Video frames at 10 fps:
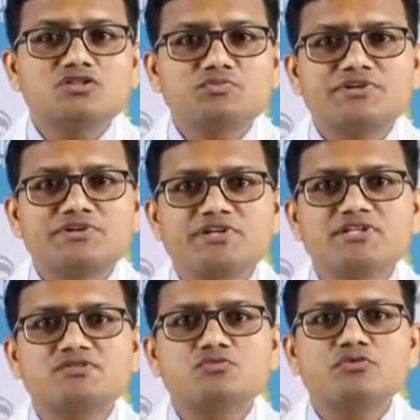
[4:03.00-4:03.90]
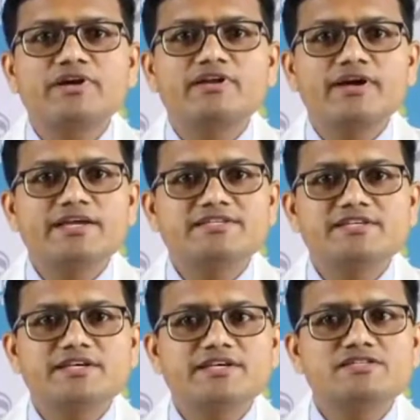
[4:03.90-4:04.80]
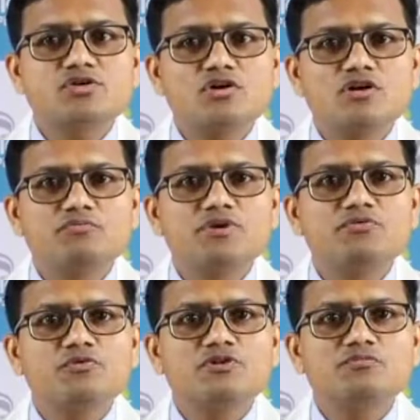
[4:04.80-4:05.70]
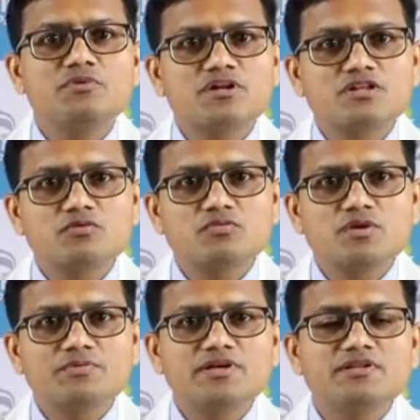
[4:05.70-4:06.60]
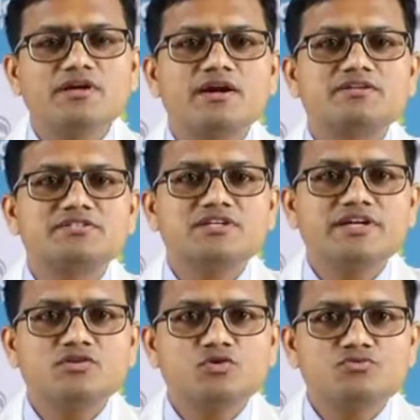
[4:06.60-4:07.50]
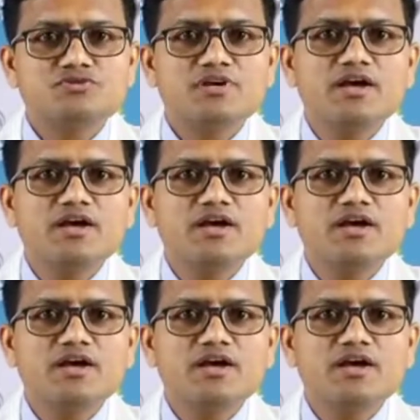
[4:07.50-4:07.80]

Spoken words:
we see hospitals where AC is on before the birth of the baby. There